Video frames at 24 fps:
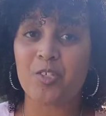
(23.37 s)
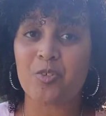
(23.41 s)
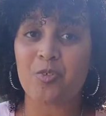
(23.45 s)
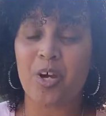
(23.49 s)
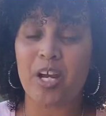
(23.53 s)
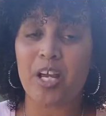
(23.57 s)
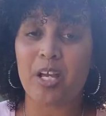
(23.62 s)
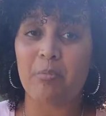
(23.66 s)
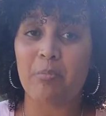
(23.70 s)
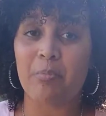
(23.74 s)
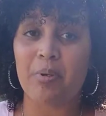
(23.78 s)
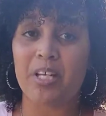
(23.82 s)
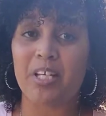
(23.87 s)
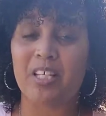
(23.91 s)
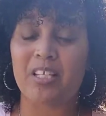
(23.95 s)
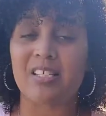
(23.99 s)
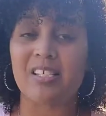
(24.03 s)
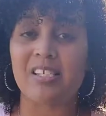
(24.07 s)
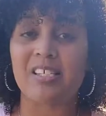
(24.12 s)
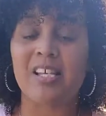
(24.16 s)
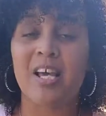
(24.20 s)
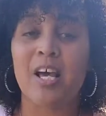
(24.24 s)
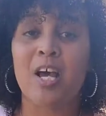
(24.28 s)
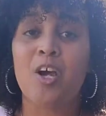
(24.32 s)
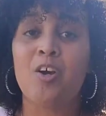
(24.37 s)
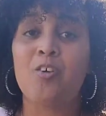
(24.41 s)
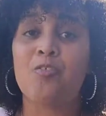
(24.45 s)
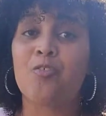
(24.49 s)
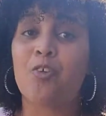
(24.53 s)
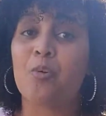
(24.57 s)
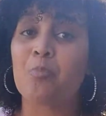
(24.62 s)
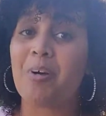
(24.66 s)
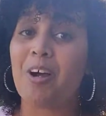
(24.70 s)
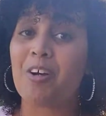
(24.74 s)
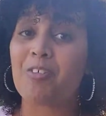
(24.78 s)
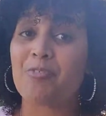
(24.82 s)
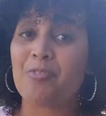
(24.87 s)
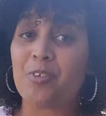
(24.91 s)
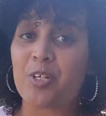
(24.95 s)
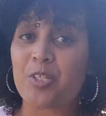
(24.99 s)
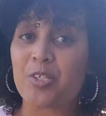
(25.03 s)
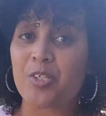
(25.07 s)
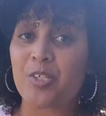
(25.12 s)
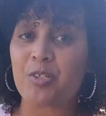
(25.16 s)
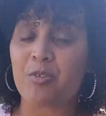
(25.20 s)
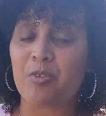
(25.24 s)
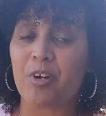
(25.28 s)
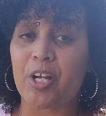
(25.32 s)
grade picks for my
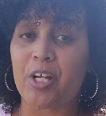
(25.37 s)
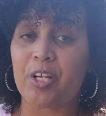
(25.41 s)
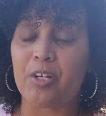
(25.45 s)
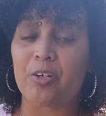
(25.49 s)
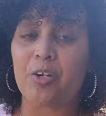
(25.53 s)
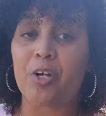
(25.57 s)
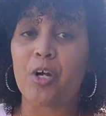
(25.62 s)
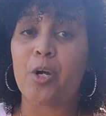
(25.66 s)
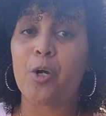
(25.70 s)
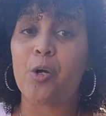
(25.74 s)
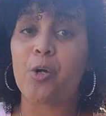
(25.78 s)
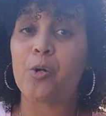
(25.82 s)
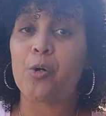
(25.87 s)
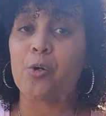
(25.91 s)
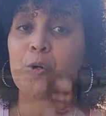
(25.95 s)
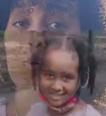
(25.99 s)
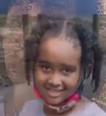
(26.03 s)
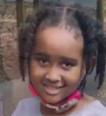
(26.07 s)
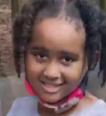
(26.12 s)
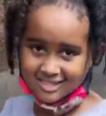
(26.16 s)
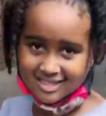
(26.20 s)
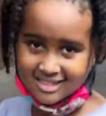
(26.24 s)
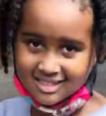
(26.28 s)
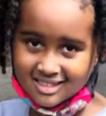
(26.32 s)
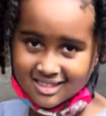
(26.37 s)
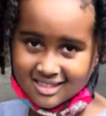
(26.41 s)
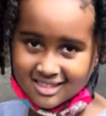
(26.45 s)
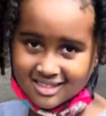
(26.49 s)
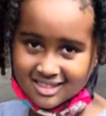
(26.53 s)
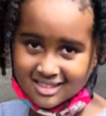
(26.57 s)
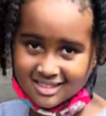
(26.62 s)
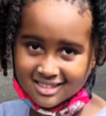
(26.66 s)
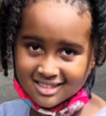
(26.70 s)
first grader who is my